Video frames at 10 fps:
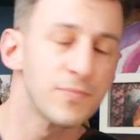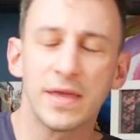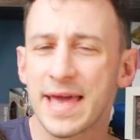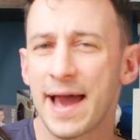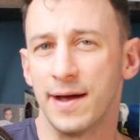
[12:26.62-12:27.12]

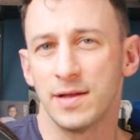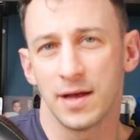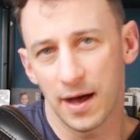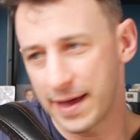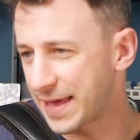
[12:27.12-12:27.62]
Yeah,
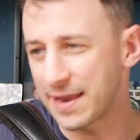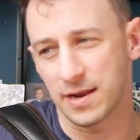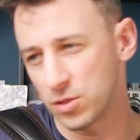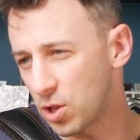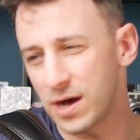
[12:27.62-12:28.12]
again,
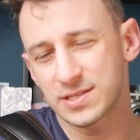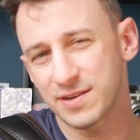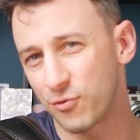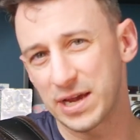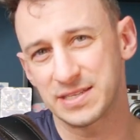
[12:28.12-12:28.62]
lots
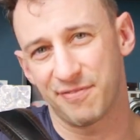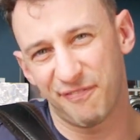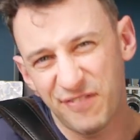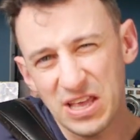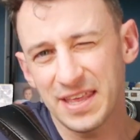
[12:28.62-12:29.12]
of ways of
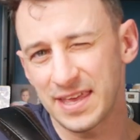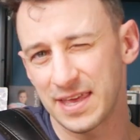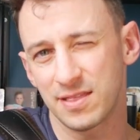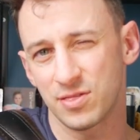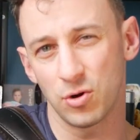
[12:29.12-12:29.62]
filling
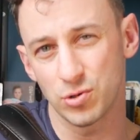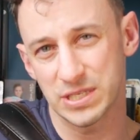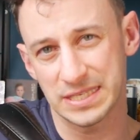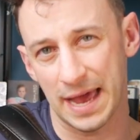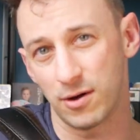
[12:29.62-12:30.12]
in those
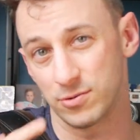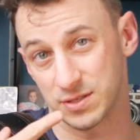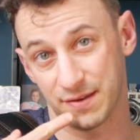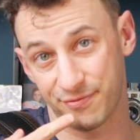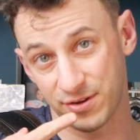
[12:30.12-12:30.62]

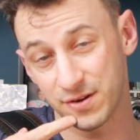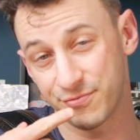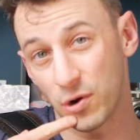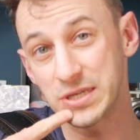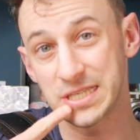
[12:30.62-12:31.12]
sounds. If your
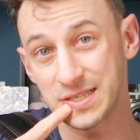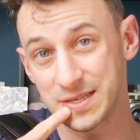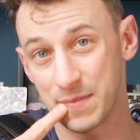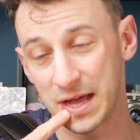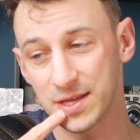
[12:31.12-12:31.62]
voice is the
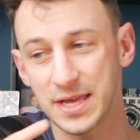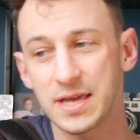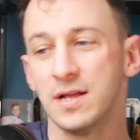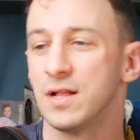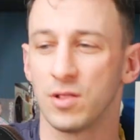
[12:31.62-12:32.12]
melody,
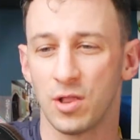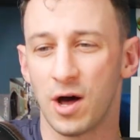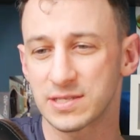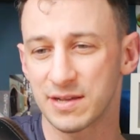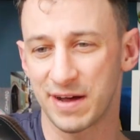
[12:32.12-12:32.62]

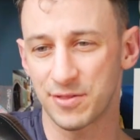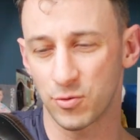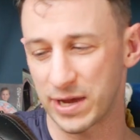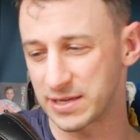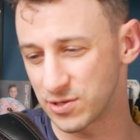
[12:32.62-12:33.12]
lots of other
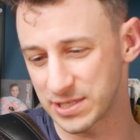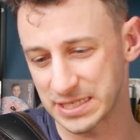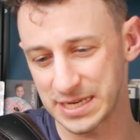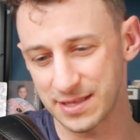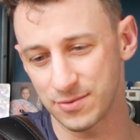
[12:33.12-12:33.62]
ways. You'll
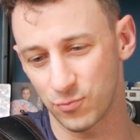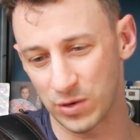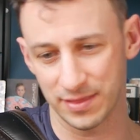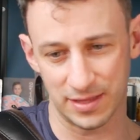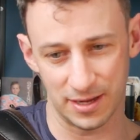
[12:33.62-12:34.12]
see
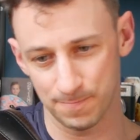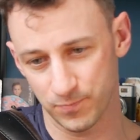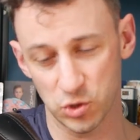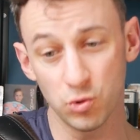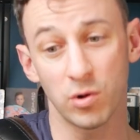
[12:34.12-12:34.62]
when the
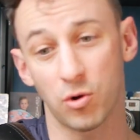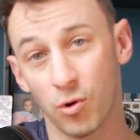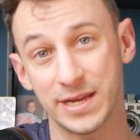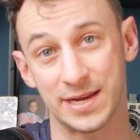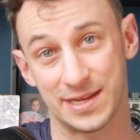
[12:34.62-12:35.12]
two
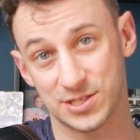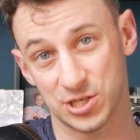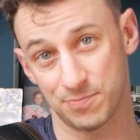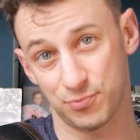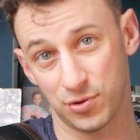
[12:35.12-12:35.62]
accordionists
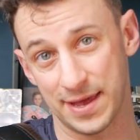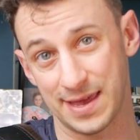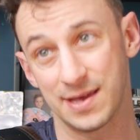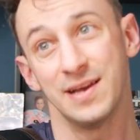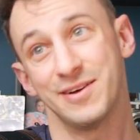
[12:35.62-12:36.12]
are
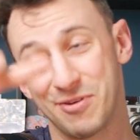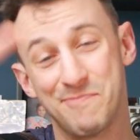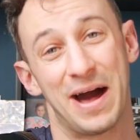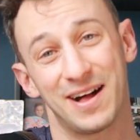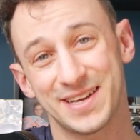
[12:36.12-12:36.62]
playing from
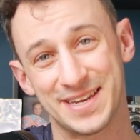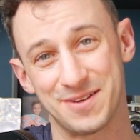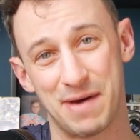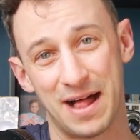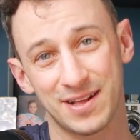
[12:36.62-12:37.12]
balcony to
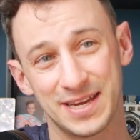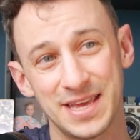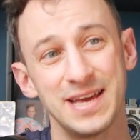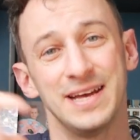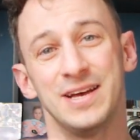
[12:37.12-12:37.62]

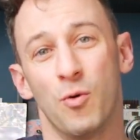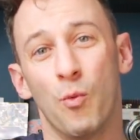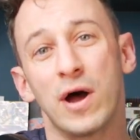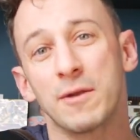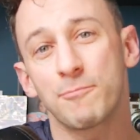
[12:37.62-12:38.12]
balcony,
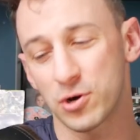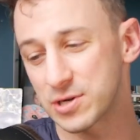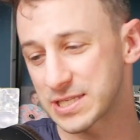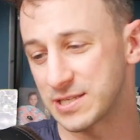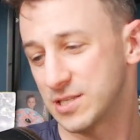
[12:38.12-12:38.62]
one
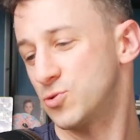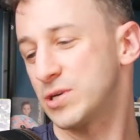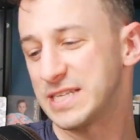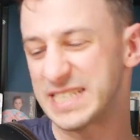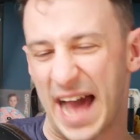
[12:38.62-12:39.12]
person is
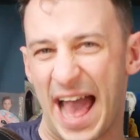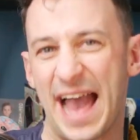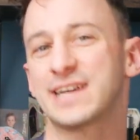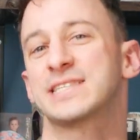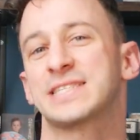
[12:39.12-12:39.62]
doing these
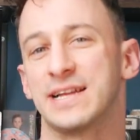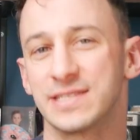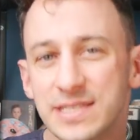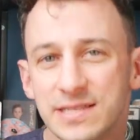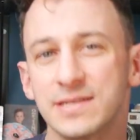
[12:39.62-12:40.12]

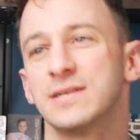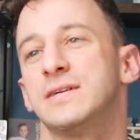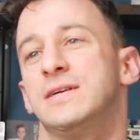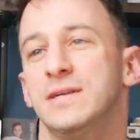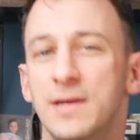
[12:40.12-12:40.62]
accents,
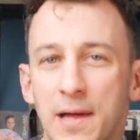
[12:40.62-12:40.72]
and